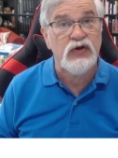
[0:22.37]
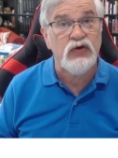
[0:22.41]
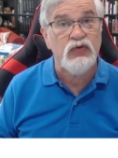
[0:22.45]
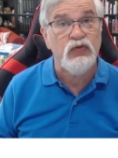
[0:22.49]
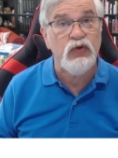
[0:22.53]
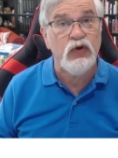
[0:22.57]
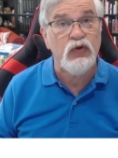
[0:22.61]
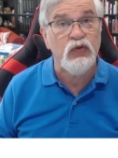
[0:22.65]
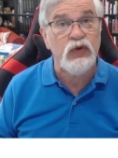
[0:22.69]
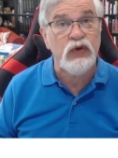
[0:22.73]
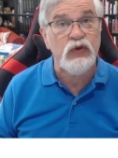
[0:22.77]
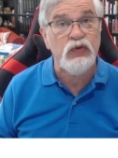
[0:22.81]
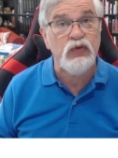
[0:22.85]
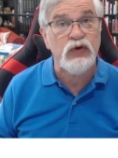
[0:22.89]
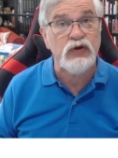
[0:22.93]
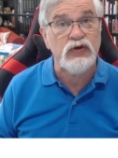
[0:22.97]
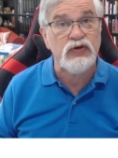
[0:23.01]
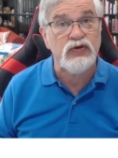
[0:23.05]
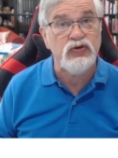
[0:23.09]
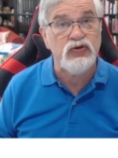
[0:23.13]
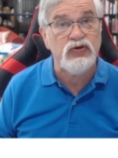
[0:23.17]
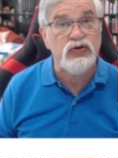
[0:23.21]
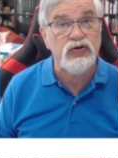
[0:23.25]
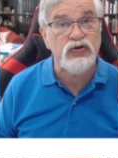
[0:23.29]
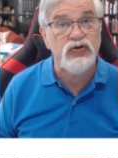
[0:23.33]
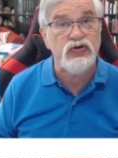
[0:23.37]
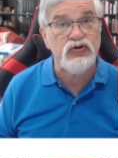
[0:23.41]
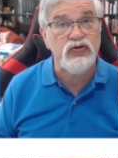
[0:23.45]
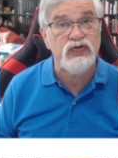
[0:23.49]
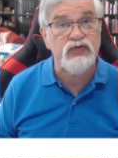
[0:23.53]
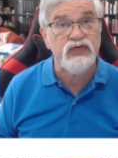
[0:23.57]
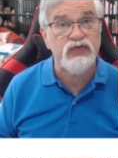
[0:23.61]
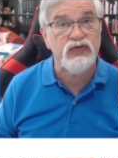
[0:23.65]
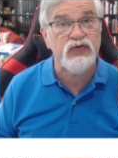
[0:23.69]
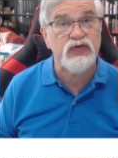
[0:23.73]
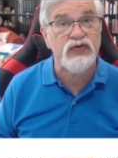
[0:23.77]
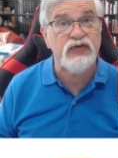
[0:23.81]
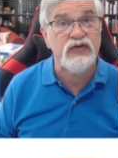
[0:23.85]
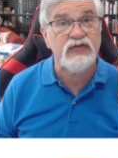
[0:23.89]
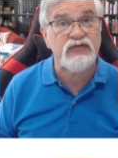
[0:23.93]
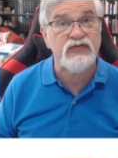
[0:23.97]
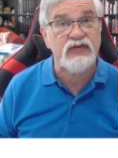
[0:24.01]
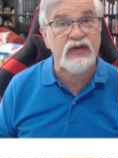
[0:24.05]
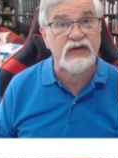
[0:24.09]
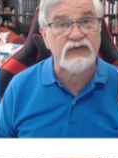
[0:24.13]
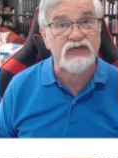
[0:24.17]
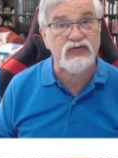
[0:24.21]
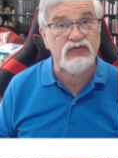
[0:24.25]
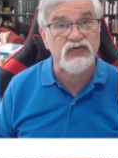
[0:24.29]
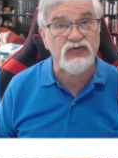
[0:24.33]
What we want you to do for this
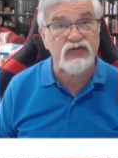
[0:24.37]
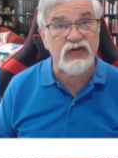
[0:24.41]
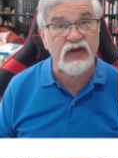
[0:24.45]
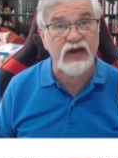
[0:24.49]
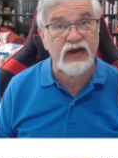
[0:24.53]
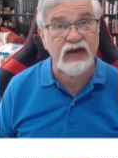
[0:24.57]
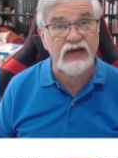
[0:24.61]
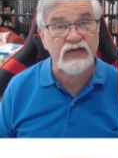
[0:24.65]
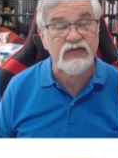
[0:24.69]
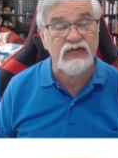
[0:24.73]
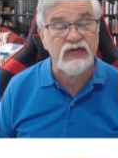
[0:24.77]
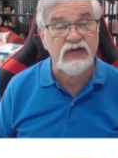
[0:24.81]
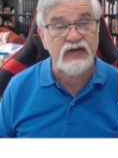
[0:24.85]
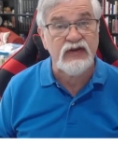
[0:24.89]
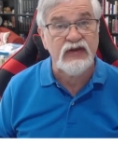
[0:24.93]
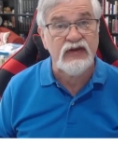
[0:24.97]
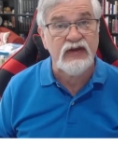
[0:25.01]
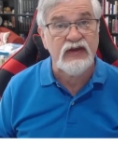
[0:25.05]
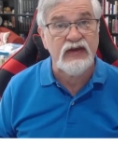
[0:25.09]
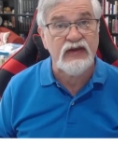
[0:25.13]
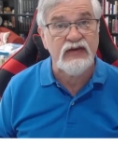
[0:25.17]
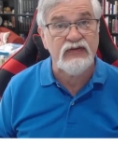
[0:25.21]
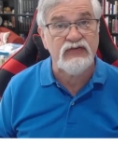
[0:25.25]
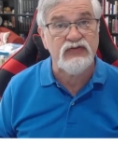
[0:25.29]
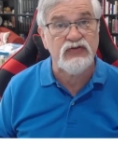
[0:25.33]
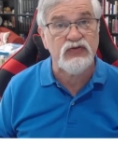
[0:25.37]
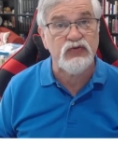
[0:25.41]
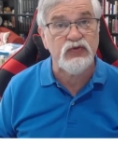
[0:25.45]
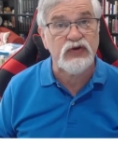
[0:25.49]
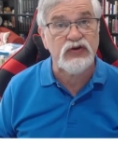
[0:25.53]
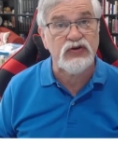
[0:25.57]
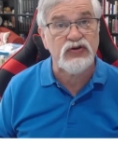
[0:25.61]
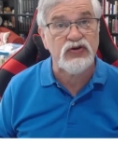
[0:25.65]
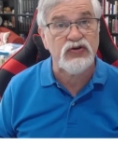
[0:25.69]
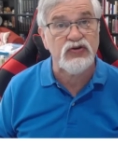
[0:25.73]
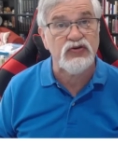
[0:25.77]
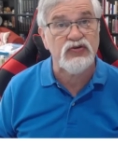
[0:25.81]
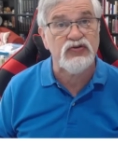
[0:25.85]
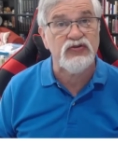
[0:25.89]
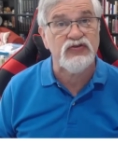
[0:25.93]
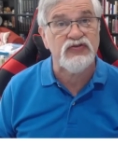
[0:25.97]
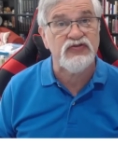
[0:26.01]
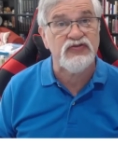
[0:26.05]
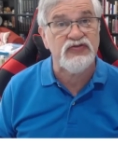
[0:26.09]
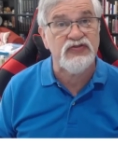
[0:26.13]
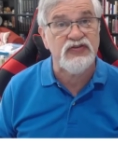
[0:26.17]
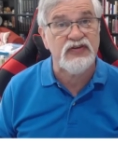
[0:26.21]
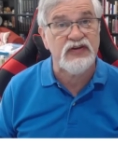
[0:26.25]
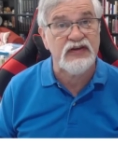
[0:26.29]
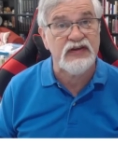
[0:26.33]
exercise is to return the
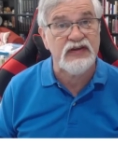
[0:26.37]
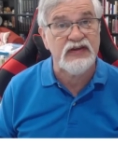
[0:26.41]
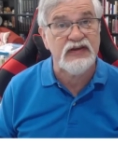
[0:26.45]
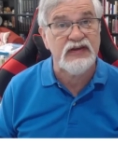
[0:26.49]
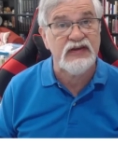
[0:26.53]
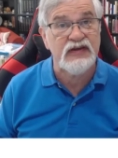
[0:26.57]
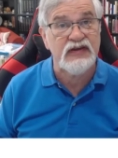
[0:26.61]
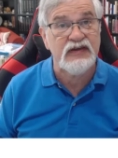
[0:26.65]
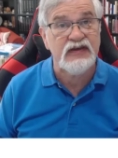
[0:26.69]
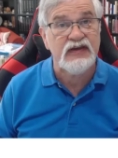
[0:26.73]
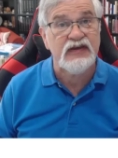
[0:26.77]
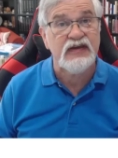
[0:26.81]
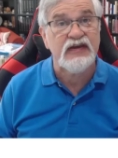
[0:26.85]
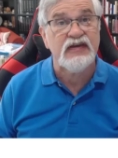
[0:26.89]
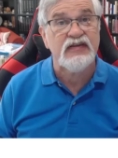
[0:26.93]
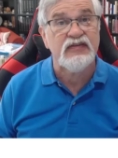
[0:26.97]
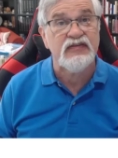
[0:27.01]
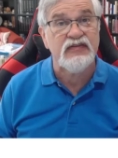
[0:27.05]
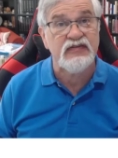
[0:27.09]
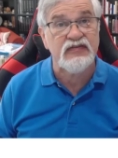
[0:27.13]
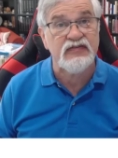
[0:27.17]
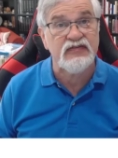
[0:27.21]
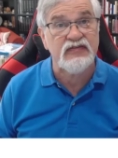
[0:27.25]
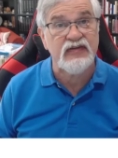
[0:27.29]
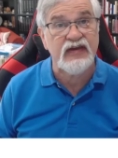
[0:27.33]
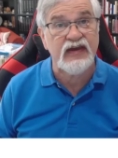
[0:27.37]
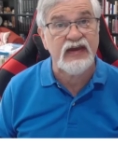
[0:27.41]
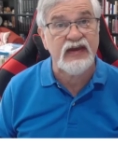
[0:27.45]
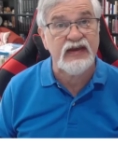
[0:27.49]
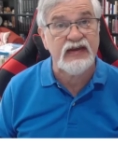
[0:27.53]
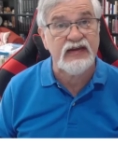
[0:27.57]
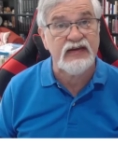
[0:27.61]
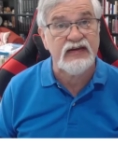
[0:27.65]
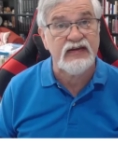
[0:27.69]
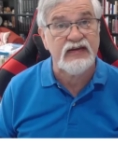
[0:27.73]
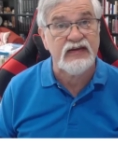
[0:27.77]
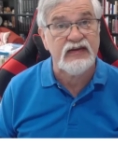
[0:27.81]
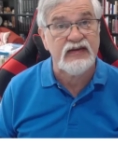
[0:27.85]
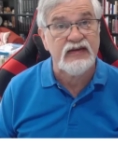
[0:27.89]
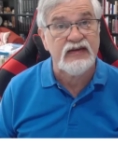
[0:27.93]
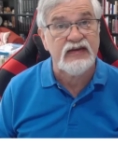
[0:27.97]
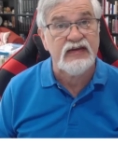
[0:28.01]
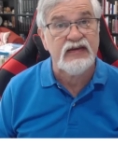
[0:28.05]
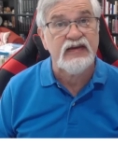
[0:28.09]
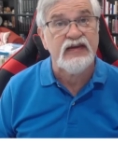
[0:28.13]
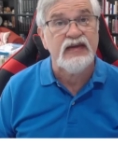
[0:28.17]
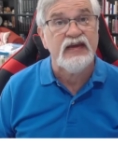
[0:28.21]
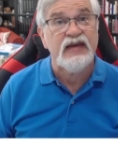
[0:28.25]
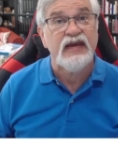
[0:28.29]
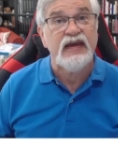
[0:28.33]
city, the state,
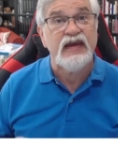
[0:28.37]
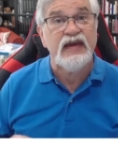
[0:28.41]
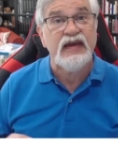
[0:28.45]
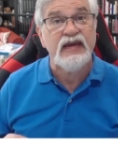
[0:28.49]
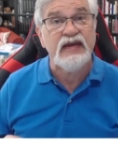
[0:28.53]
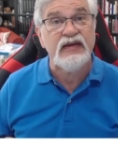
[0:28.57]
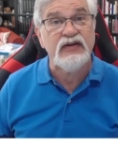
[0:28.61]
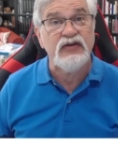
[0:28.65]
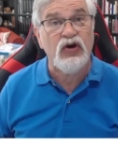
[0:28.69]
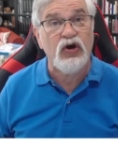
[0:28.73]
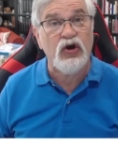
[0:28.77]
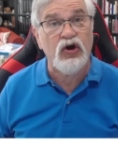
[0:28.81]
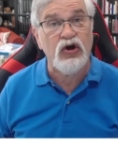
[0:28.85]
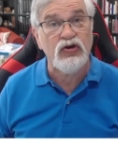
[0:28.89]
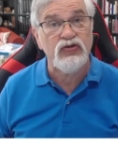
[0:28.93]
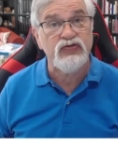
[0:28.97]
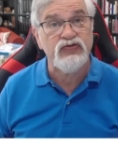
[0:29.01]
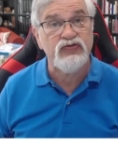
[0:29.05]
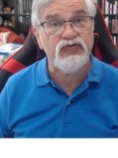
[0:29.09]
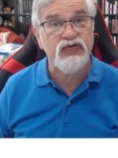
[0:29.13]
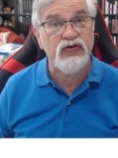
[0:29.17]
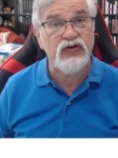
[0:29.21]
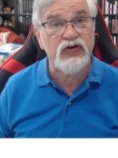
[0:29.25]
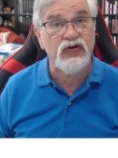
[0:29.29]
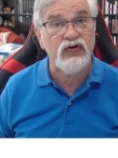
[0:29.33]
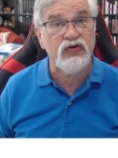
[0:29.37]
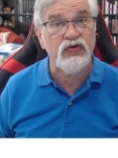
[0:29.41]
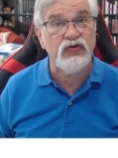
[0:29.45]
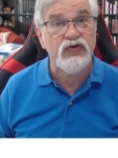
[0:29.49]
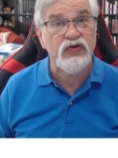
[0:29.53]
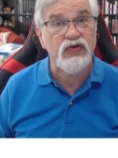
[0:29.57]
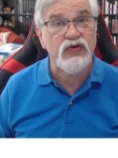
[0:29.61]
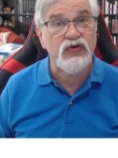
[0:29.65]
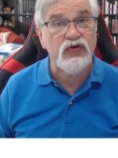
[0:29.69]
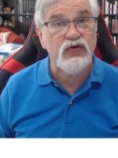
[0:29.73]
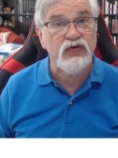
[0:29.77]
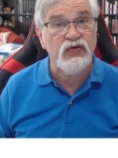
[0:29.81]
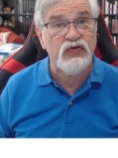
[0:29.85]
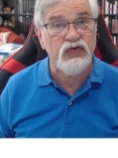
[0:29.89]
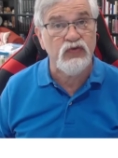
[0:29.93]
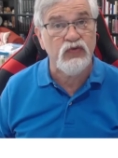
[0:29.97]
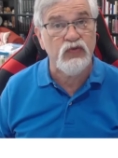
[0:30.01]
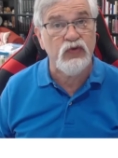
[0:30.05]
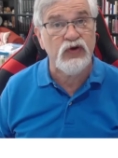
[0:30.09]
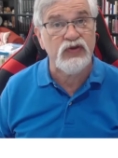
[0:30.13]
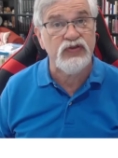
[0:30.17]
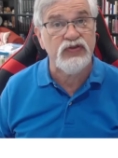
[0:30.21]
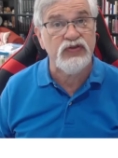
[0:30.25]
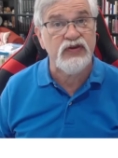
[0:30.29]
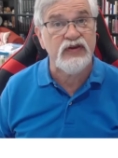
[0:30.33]
and also
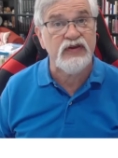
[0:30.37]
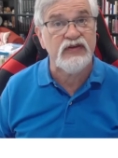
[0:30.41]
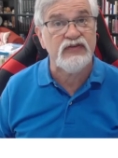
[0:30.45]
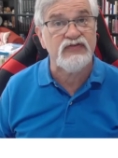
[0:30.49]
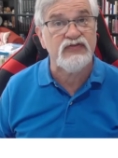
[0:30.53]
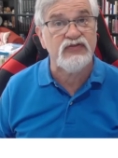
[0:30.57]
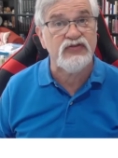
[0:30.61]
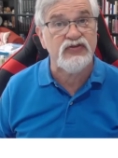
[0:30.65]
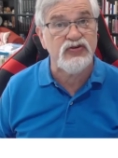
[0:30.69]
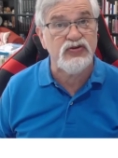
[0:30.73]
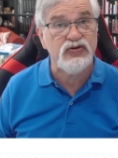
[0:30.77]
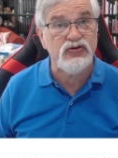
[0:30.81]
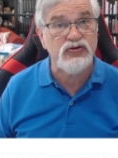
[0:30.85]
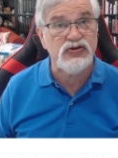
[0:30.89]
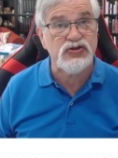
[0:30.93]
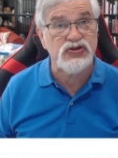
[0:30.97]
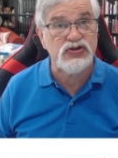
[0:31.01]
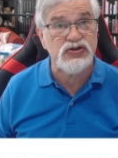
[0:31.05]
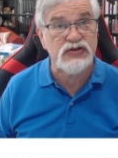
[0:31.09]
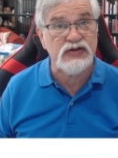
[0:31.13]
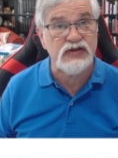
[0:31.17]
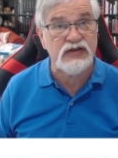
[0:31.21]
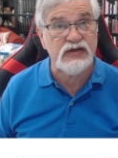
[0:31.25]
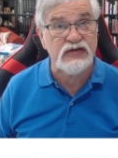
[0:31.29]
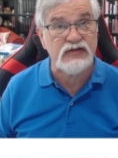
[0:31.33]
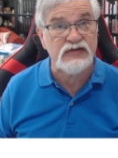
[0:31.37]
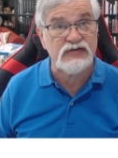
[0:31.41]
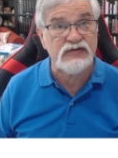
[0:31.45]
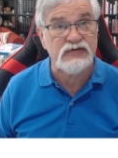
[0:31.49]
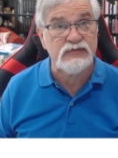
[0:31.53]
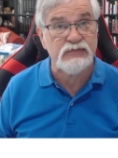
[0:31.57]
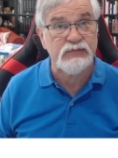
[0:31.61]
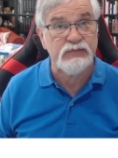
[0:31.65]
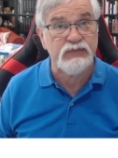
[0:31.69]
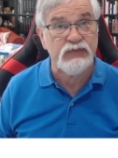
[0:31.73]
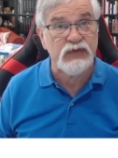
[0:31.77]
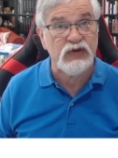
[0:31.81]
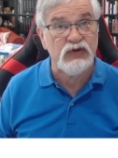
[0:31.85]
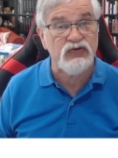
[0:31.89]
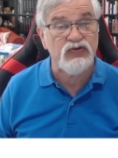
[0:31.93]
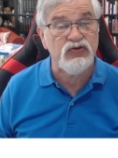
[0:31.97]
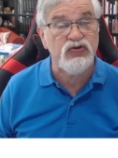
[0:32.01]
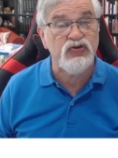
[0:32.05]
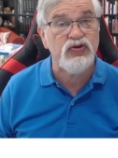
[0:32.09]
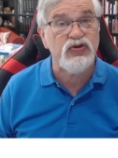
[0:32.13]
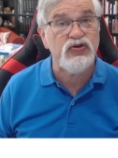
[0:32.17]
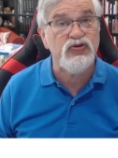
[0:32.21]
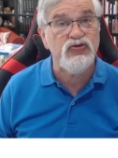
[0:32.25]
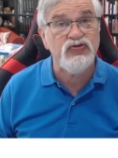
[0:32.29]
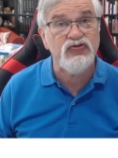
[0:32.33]
what the institution is. So
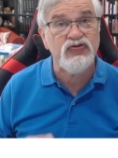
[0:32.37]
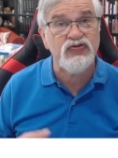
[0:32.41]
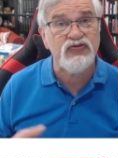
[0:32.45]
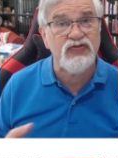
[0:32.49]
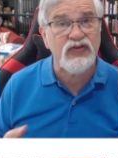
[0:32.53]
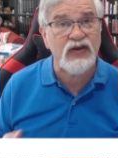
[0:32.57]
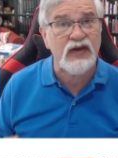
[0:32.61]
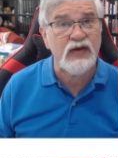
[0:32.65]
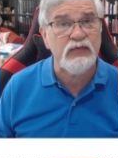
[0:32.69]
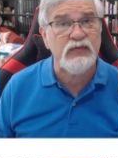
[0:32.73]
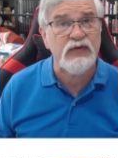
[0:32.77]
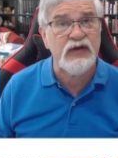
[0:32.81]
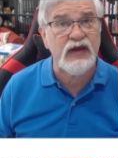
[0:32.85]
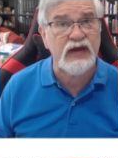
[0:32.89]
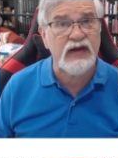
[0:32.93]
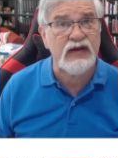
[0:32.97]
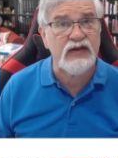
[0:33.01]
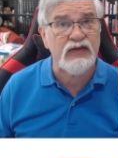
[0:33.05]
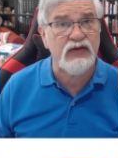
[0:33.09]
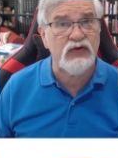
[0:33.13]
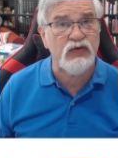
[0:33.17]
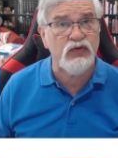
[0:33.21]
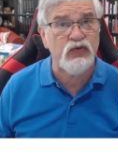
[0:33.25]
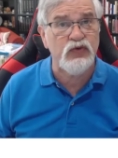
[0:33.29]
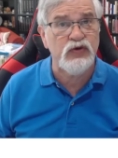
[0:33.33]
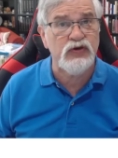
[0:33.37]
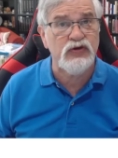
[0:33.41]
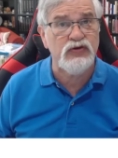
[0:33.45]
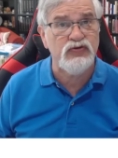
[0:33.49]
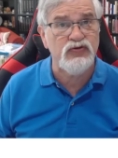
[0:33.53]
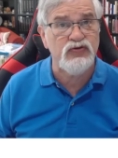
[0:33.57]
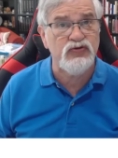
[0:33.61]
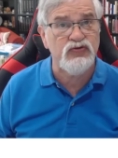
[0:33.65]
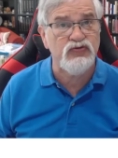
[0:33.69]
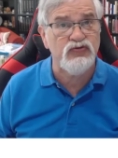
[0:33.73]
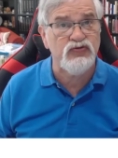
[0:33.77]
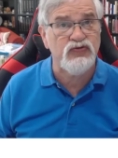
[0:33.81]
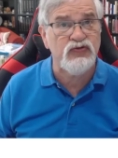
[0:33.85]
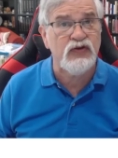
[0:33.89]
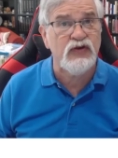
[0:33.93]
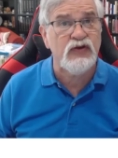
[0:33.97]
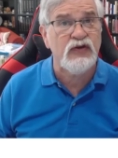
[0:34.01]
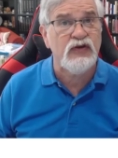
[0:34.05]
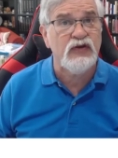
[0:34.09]
you can use the same data that we used